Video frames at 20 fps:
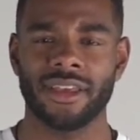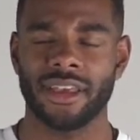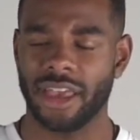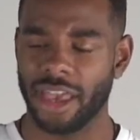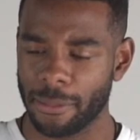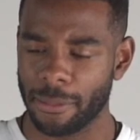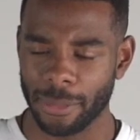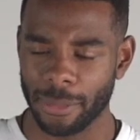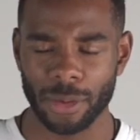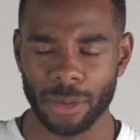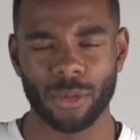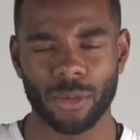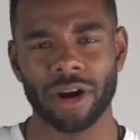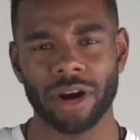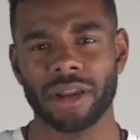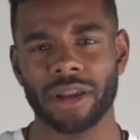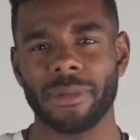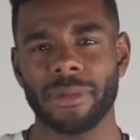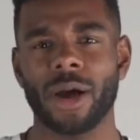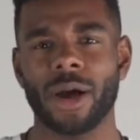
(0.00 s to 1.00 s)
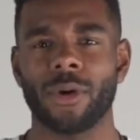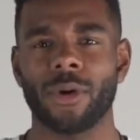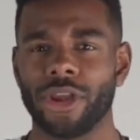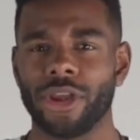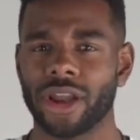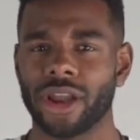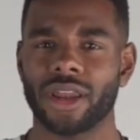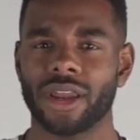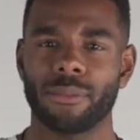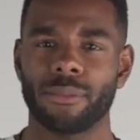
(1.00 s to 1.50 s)
and be worried about what
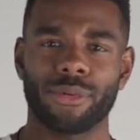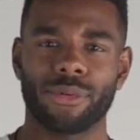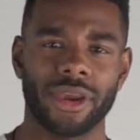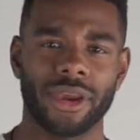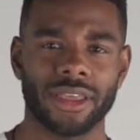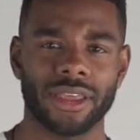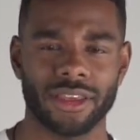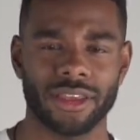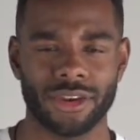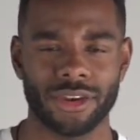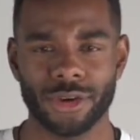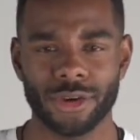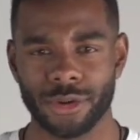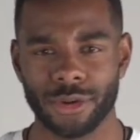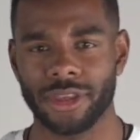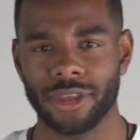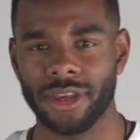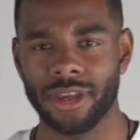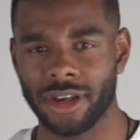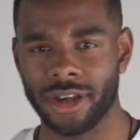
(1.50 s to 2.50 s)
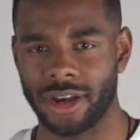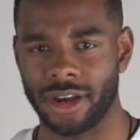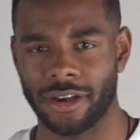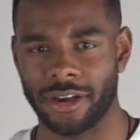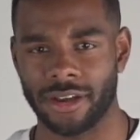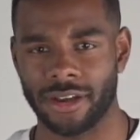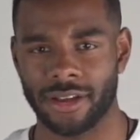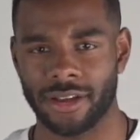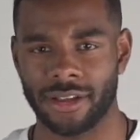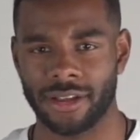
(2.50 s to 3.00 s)
you're going to bring the new
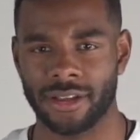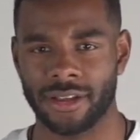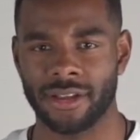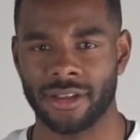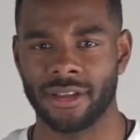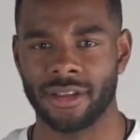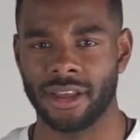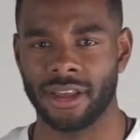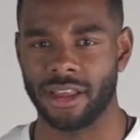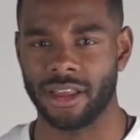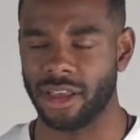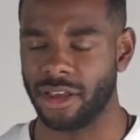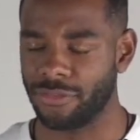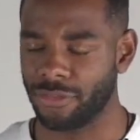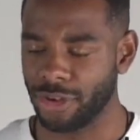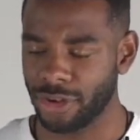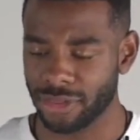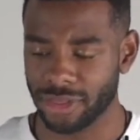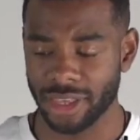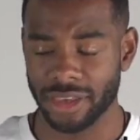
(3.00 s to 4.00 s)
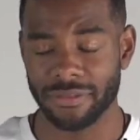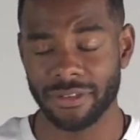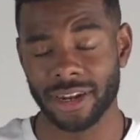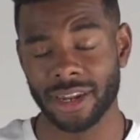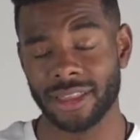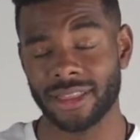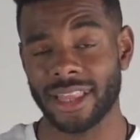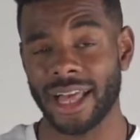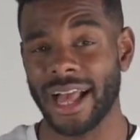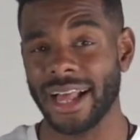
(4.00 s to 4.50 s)
year. If you're living
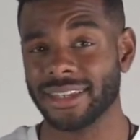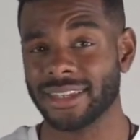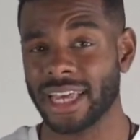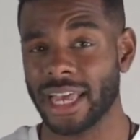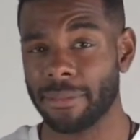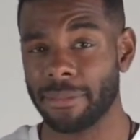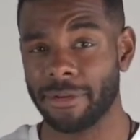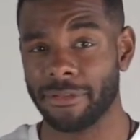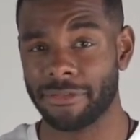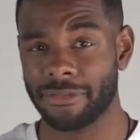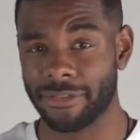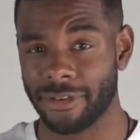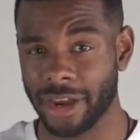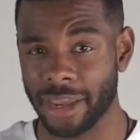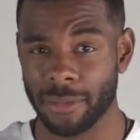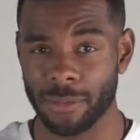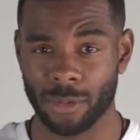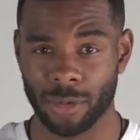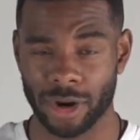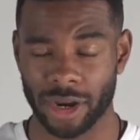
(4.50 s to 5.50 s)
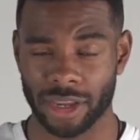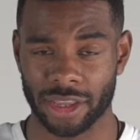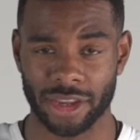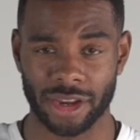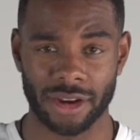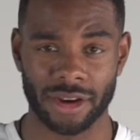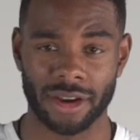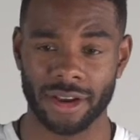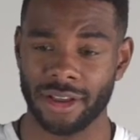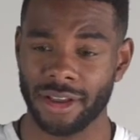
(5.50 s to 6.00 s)
in that type of framework,
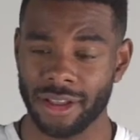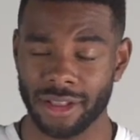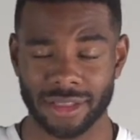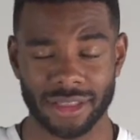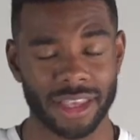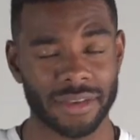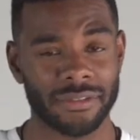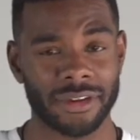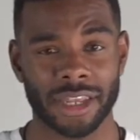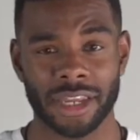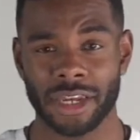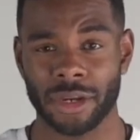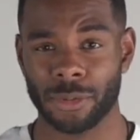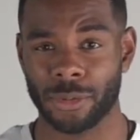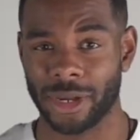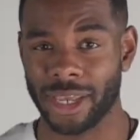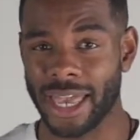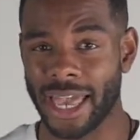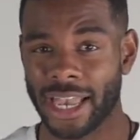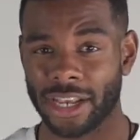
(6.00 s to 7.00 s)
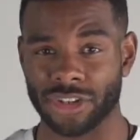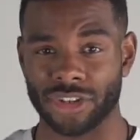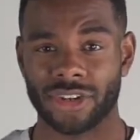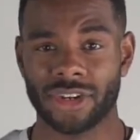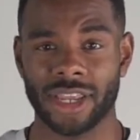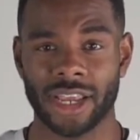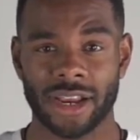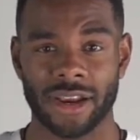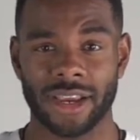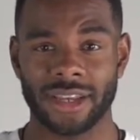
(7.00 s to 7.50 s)
you're living in a
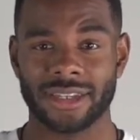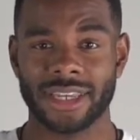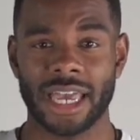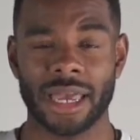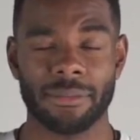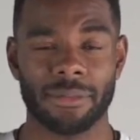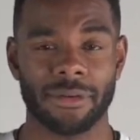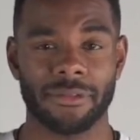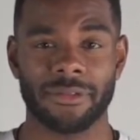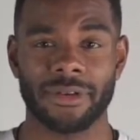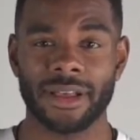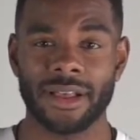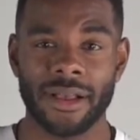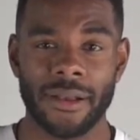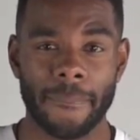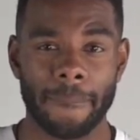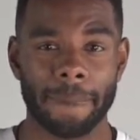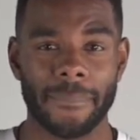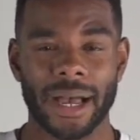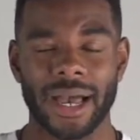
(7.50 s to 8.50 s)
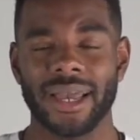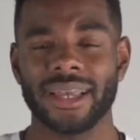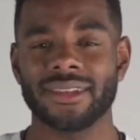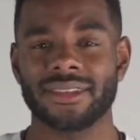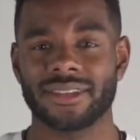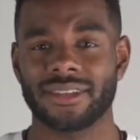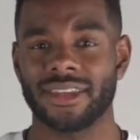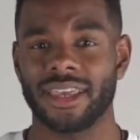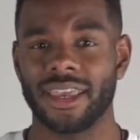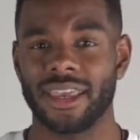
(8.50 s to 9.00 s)
reactionary type of mind
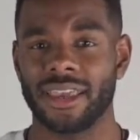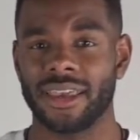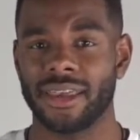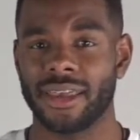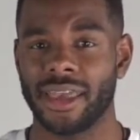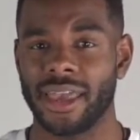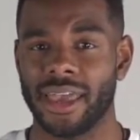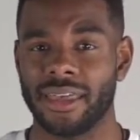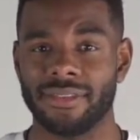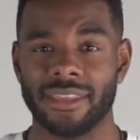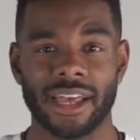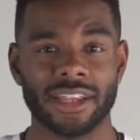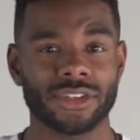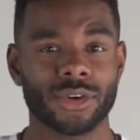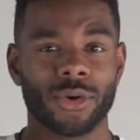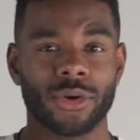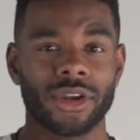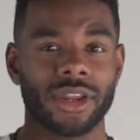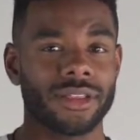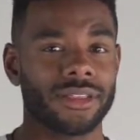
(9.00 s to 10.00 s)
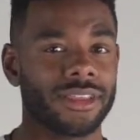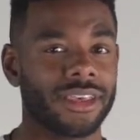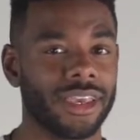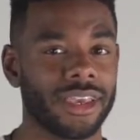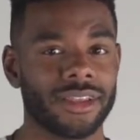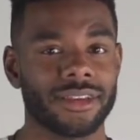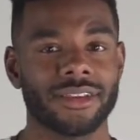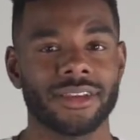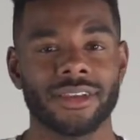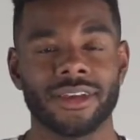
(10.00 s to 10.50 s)
state, and that's going to
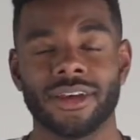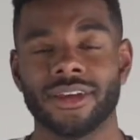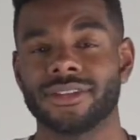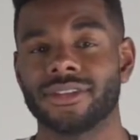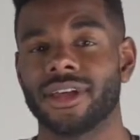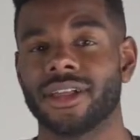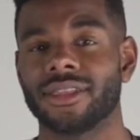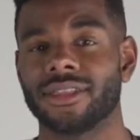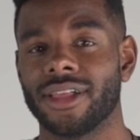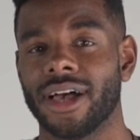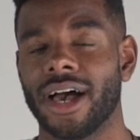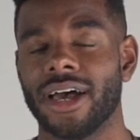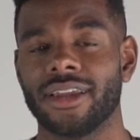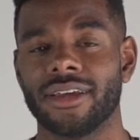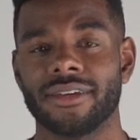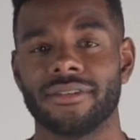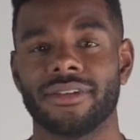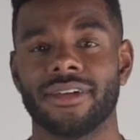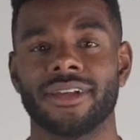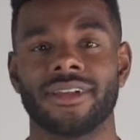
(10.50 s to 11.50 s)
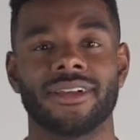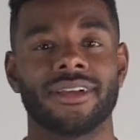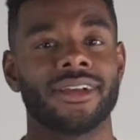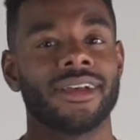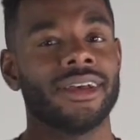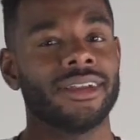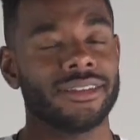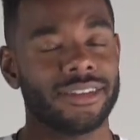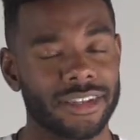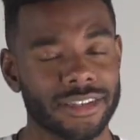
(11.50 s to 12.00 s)
lead to a lot
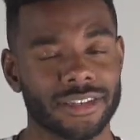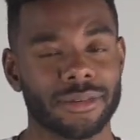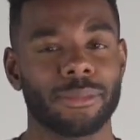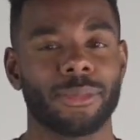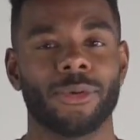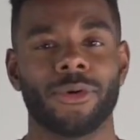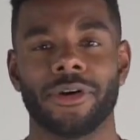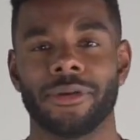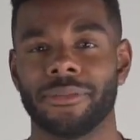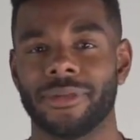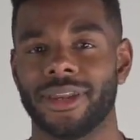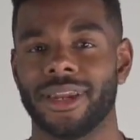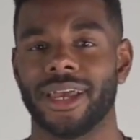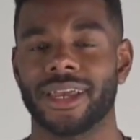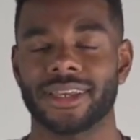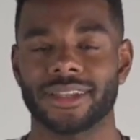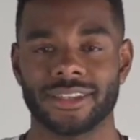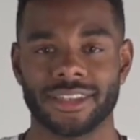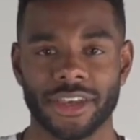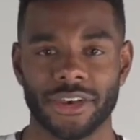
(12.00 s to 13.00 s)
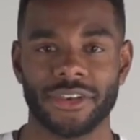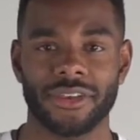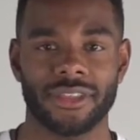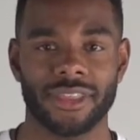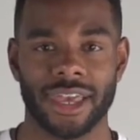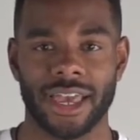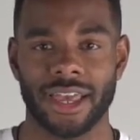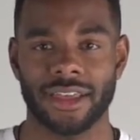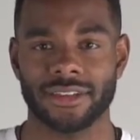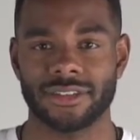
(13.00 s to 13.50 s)
of disappointment. I could tell you
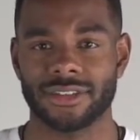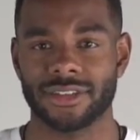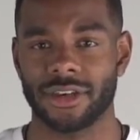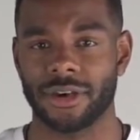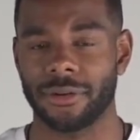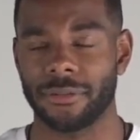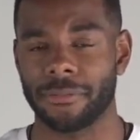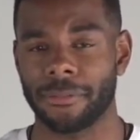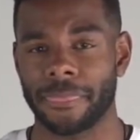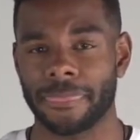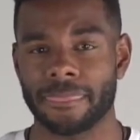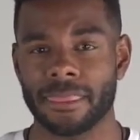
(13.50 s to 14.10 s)
that. So